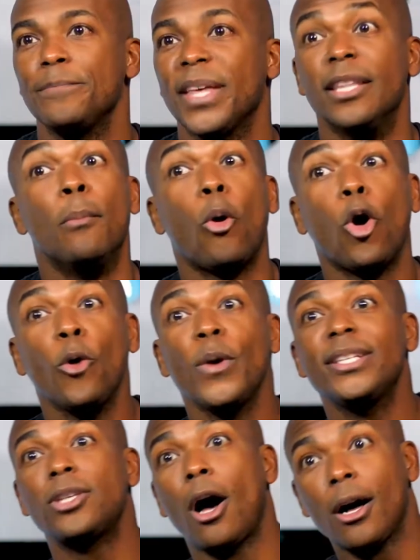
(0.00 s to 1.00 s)
And the more
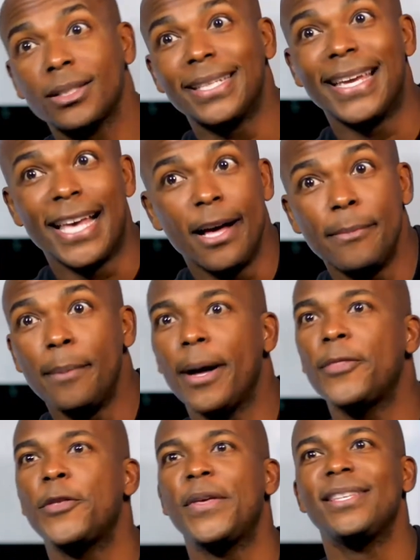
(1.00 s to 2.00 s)
we talk to him
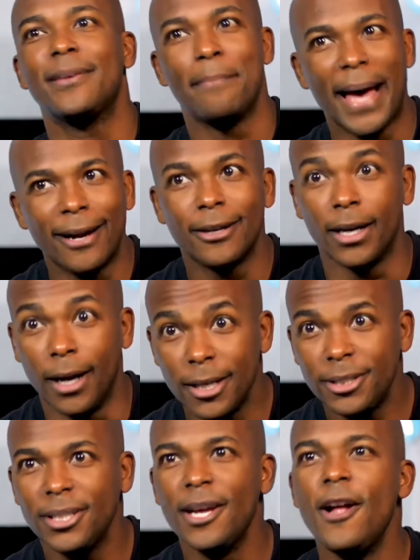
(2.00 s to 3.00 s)
about the things that matter to
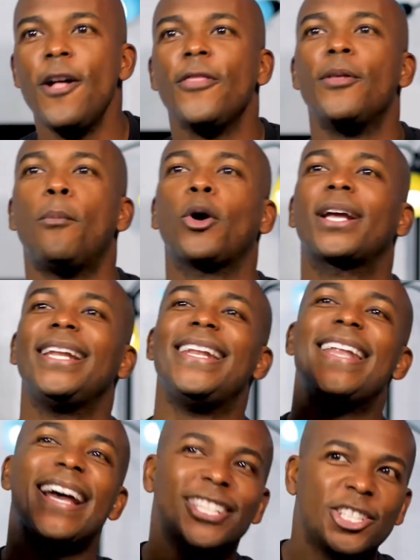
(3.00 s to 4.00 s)
us, the more
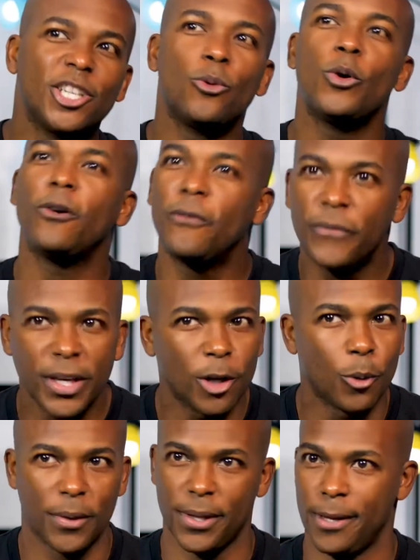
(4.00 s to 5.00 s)
connection we'll
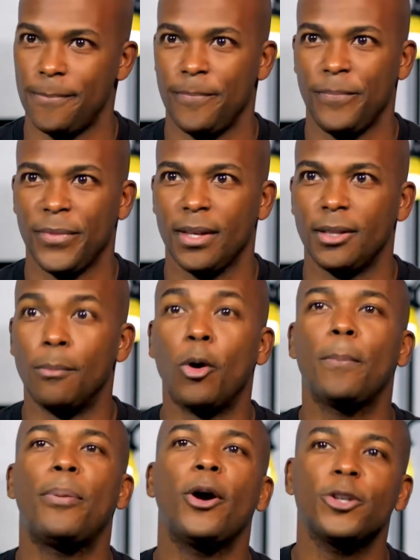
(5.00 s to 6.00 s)
feel with him, the
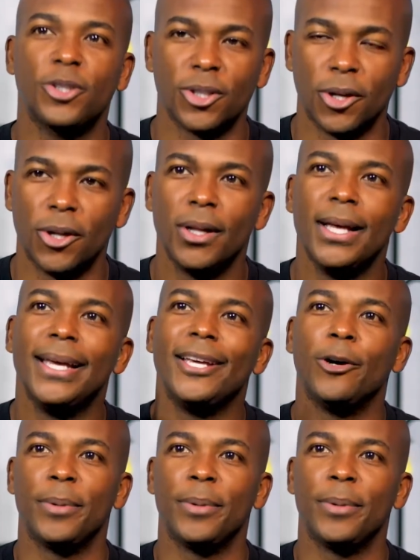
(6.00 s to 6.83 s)
more personal he'll